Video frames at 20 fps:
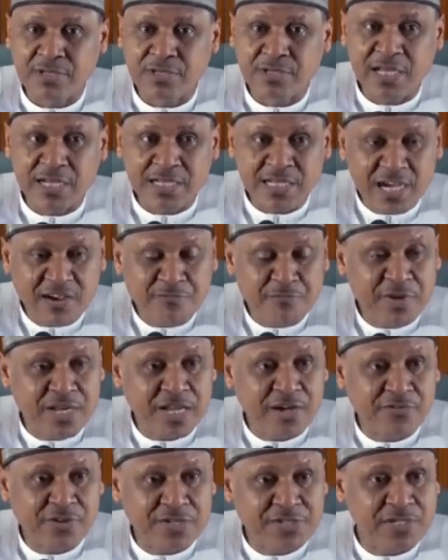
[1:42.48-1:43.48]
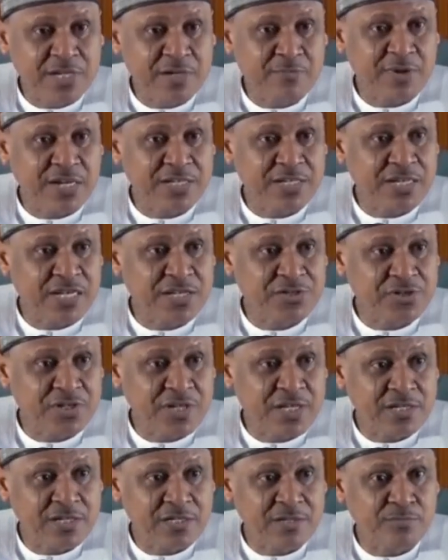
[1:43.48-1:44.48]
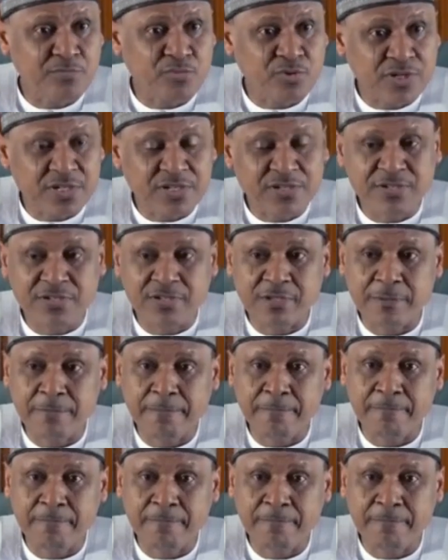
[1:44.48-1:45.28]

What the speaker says: that have been arrested by the Nigerian police